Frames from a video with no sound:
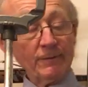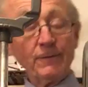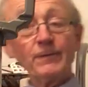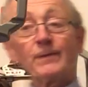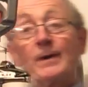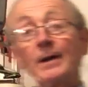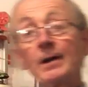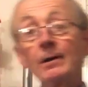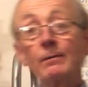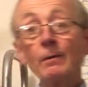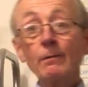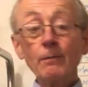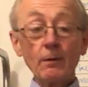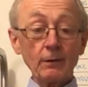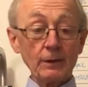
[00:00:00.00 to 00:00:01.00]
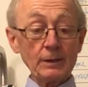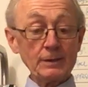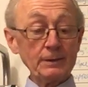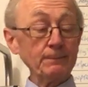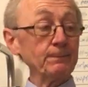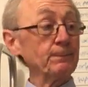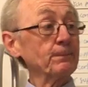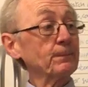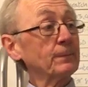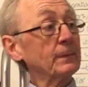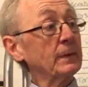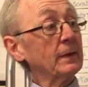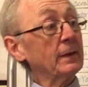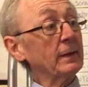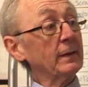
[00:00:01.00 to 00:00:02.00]
fire a rocket,
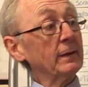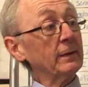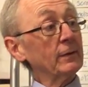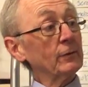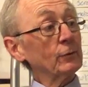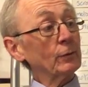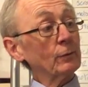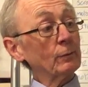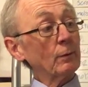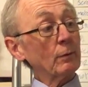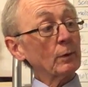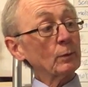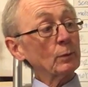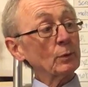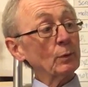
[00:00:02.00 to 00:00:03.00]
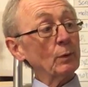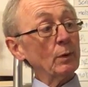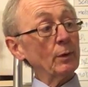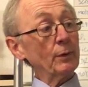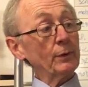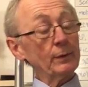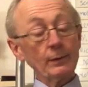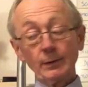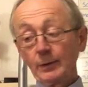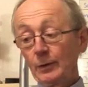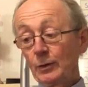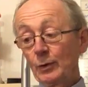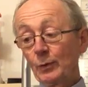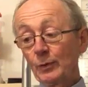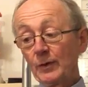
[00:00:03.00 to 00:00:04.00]
so the rocket will go on, you
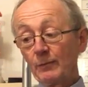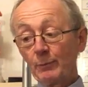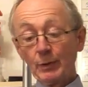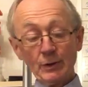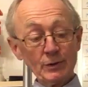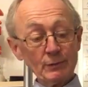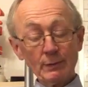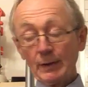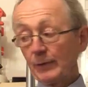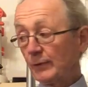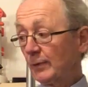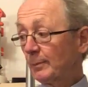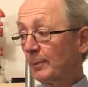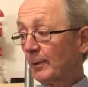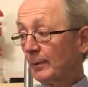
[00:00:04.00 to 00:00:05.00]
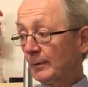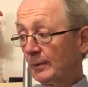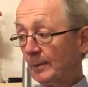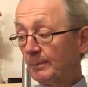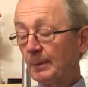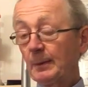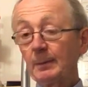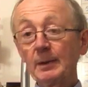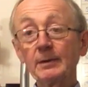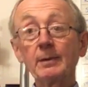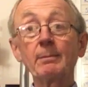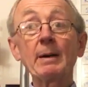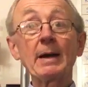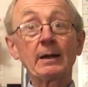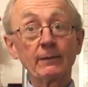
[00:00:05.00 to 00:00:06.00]
know you've pressurised the bottle, the people at the
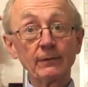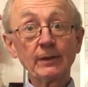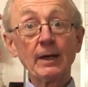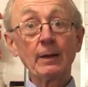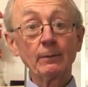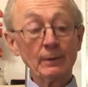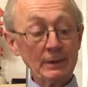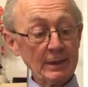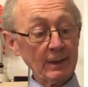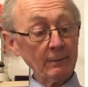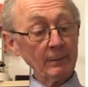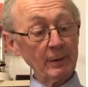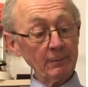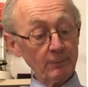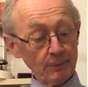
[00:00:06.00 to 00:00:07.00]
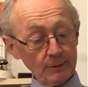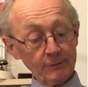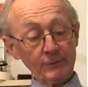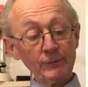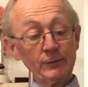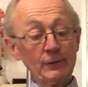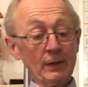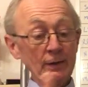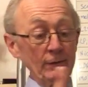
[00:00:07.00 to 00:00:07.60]
back have counted how many presses,